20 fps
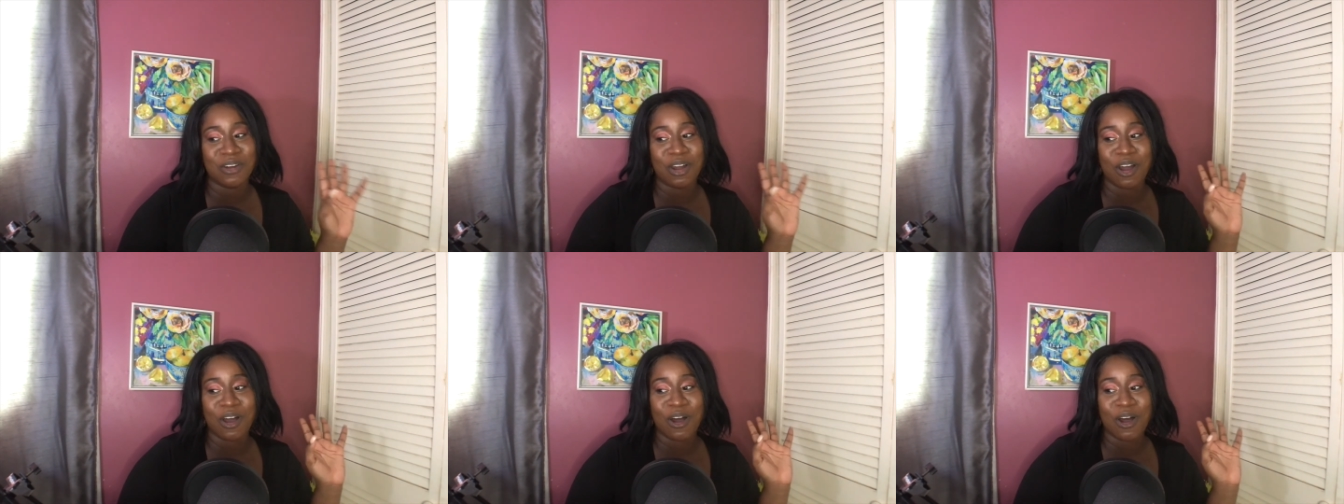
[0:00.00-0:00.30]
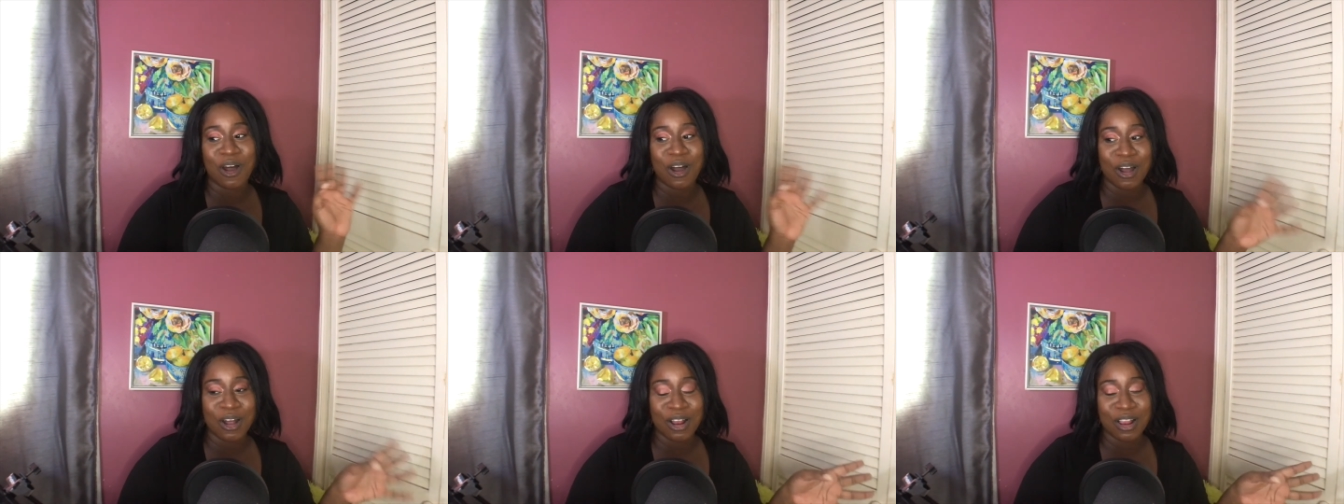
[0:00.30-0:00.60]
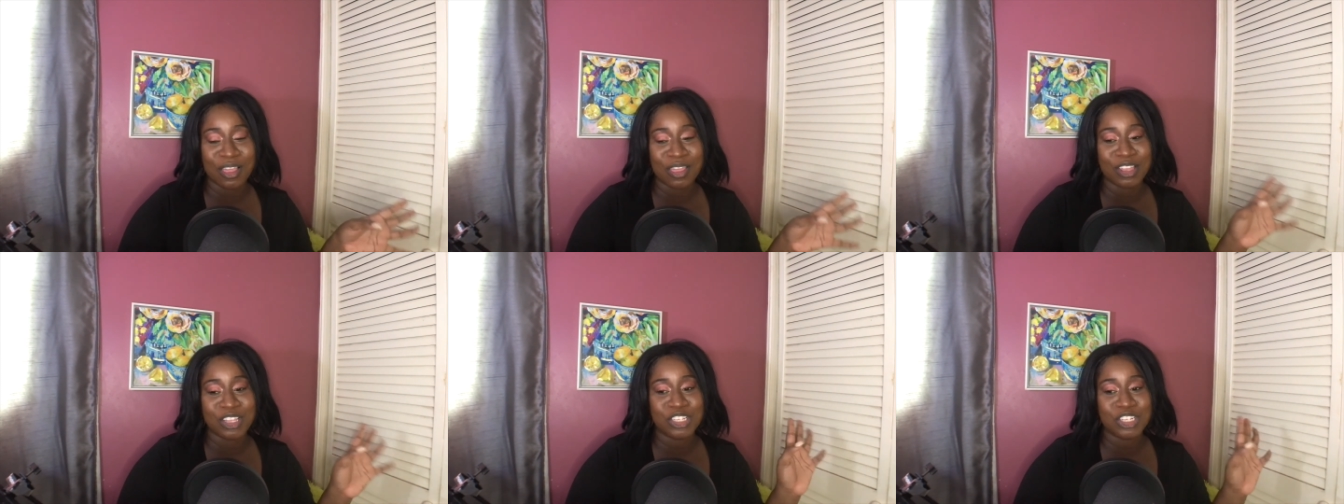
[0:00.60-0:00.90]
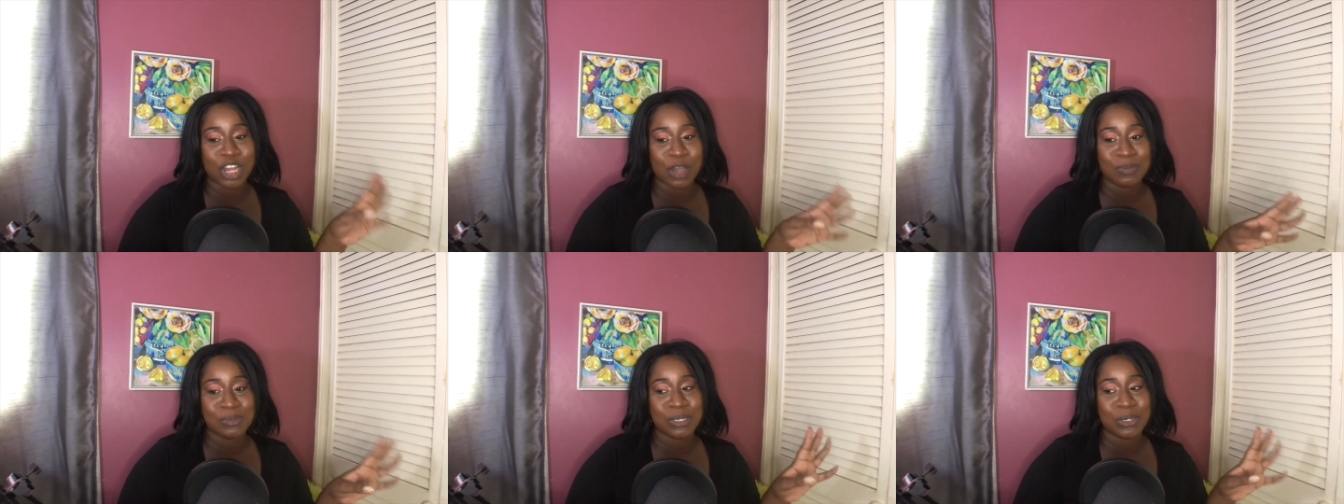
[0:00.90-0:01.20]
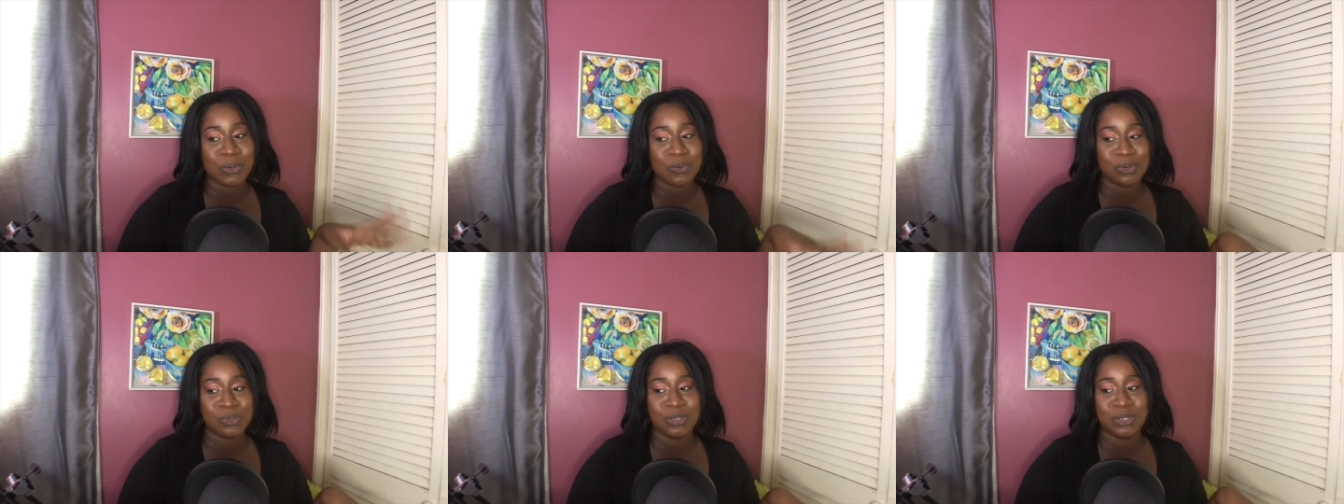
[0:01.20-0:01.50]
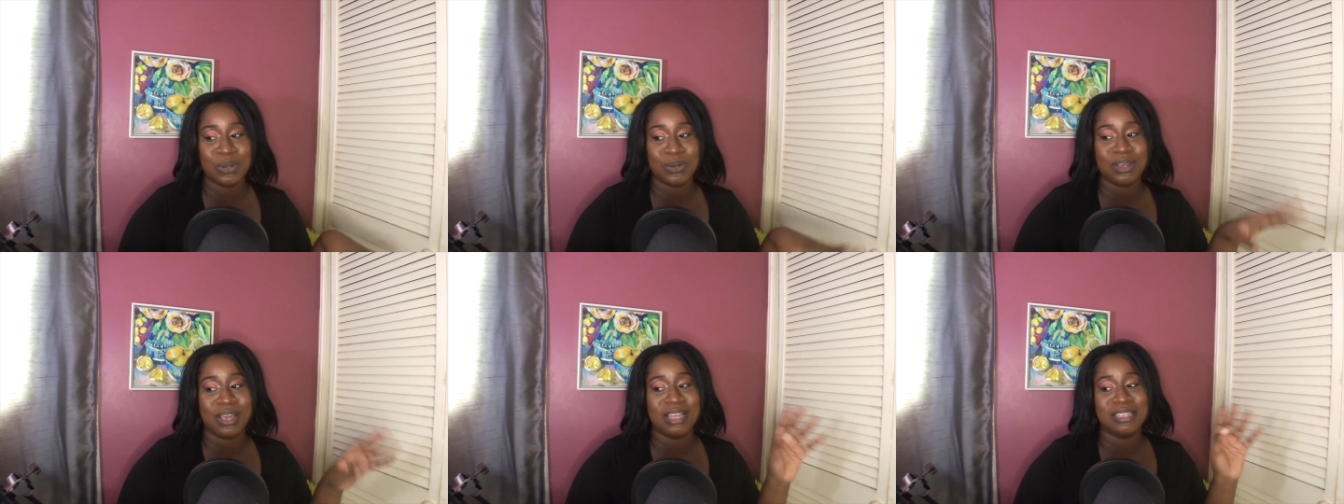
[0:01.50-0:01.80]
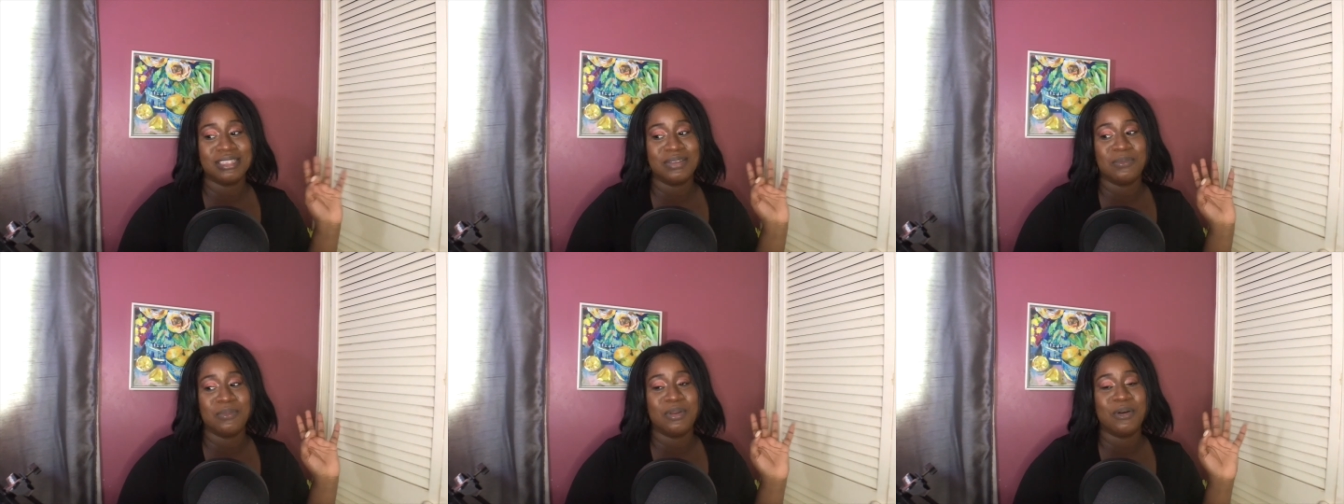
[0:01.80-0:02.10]
all the jobs closed
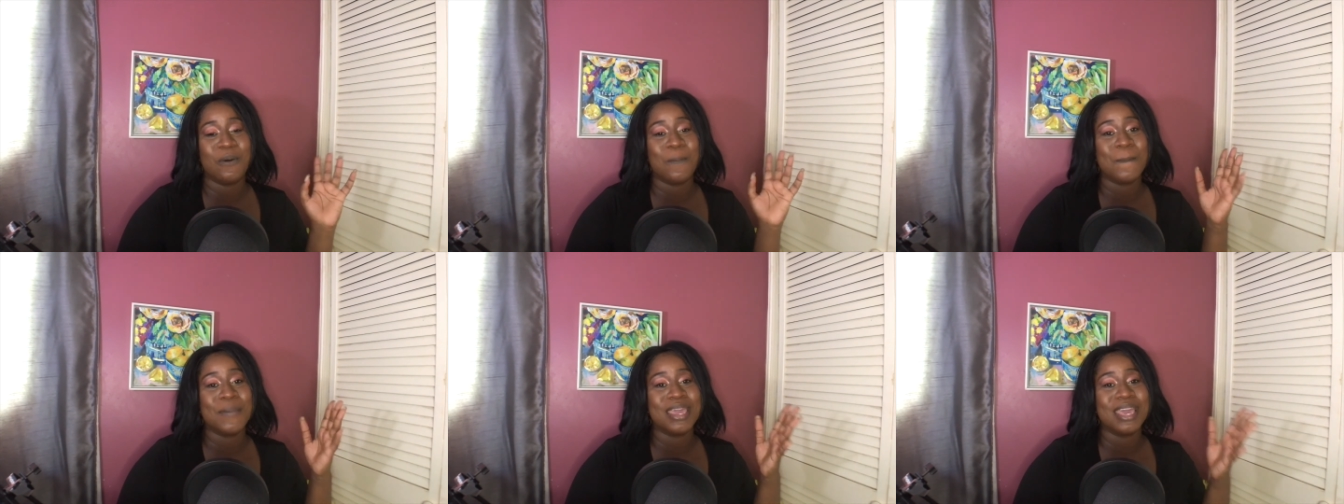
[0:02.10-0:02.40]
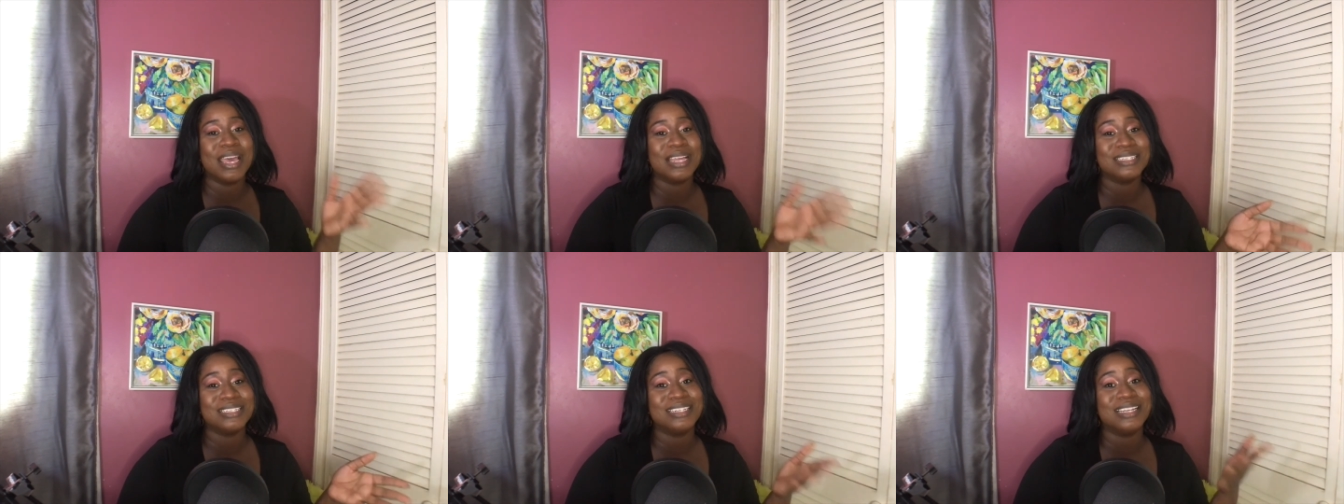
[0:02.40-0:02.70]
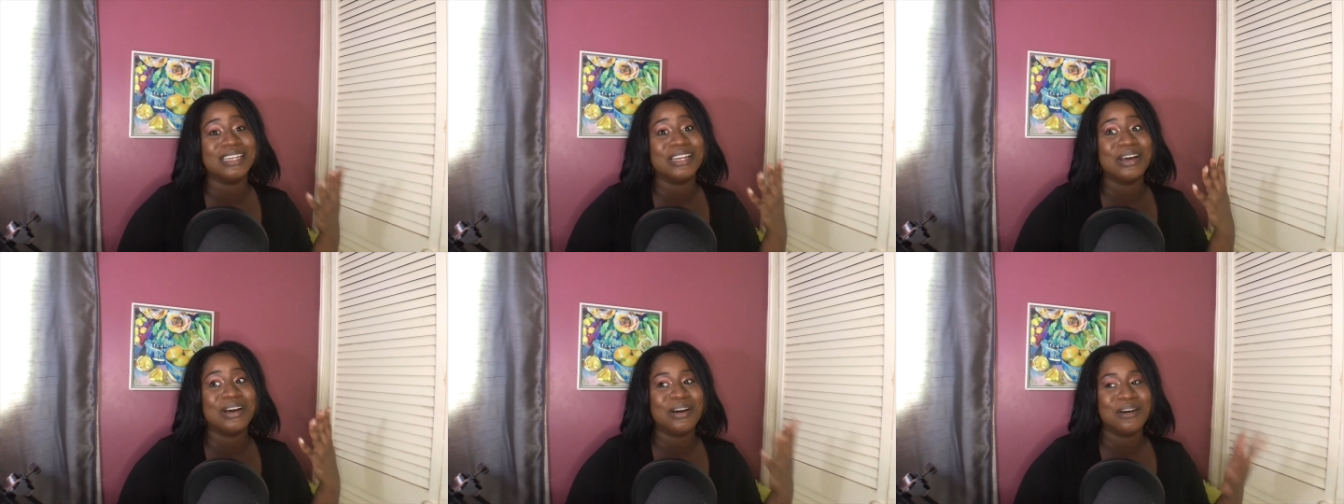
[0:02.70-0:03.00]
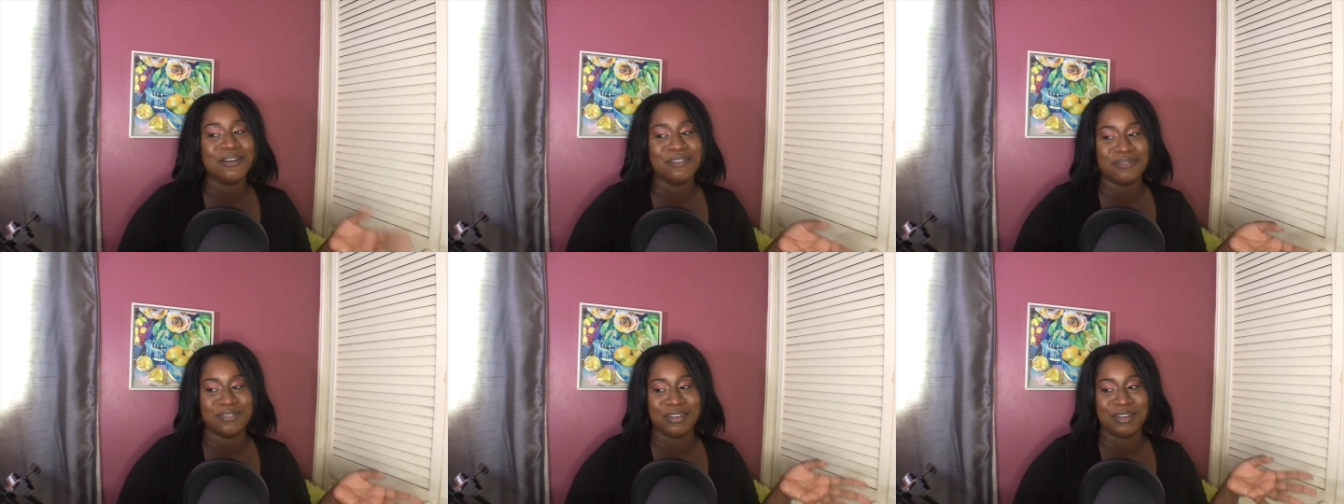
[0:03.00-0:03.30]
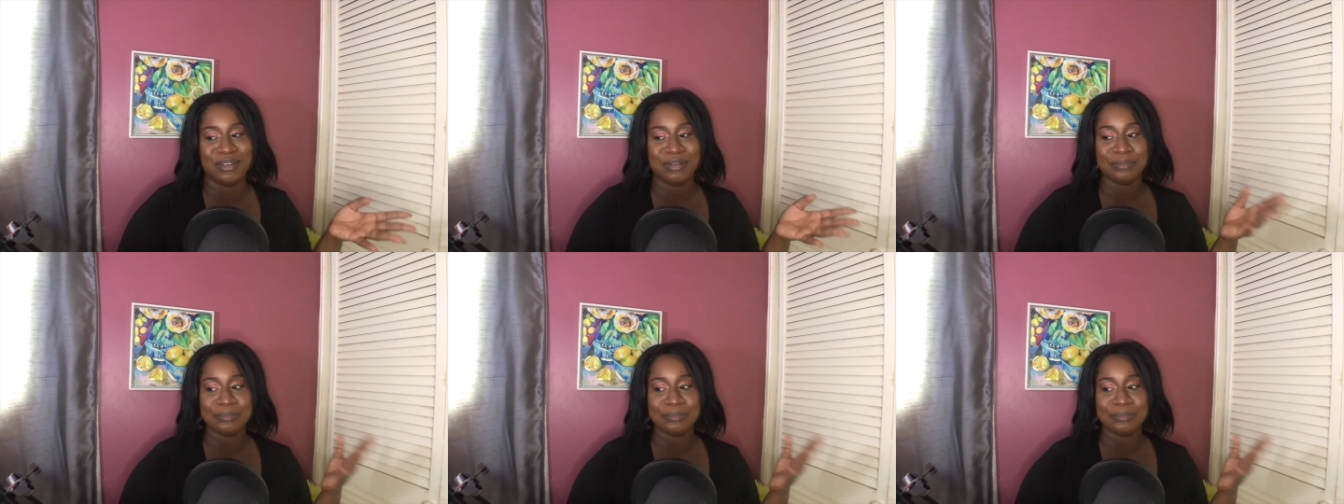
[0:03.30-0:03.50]
without me getting an offer,